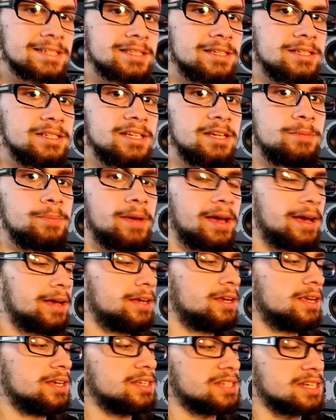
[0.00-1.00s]
The
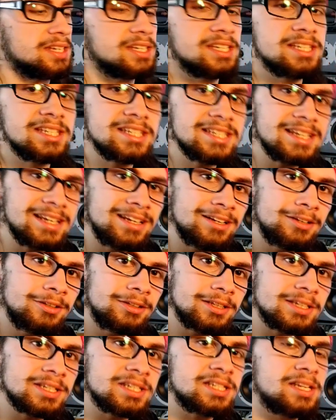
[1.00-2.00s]
D-pad is a single
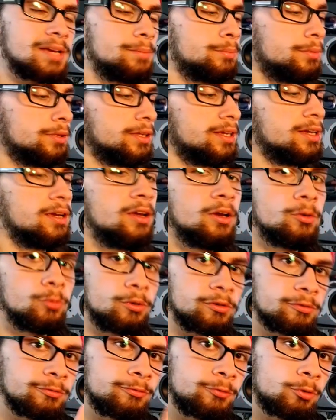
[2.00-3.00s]
assembly with
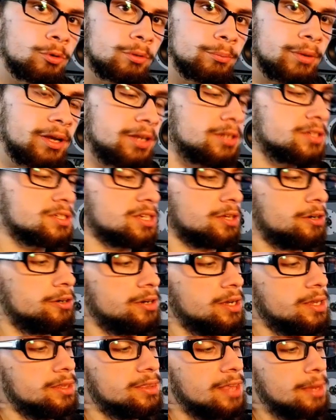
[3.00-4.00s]
4 buttons
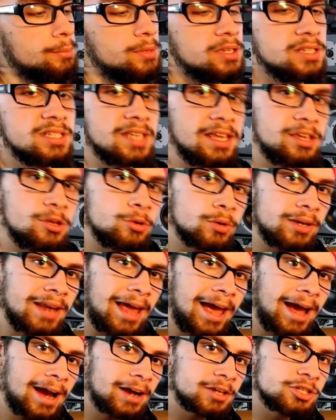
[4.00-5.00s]
underneath. That means that you can
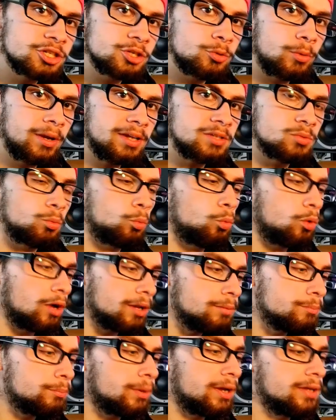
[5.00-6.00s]
actuate one
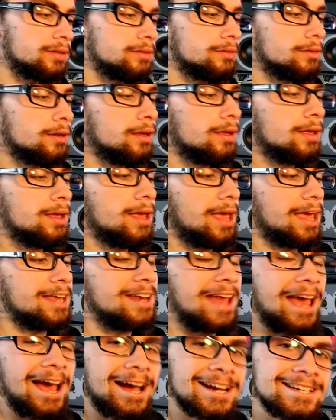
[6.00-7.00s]
button
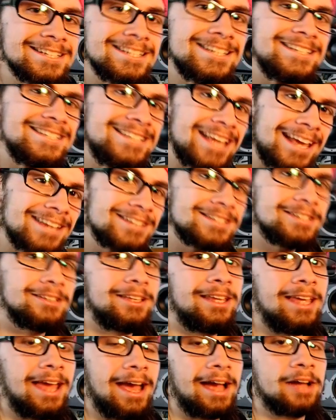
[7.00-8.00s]
and
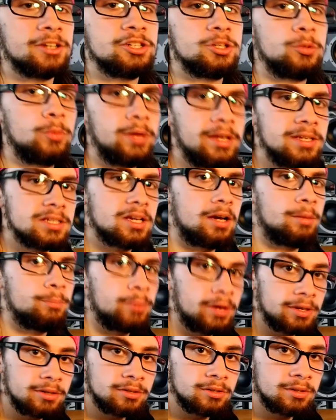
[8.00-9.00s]
accidentally actuate a
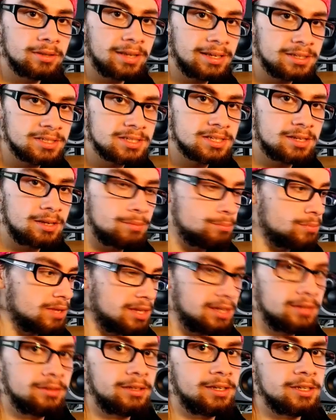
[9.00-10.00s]
button that's
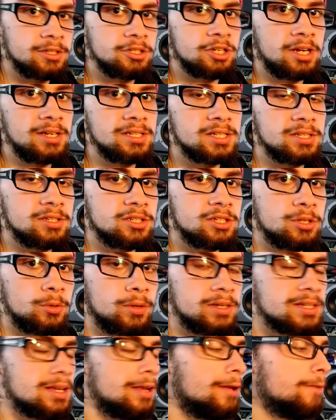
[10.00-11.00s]
immediately adjacent to it.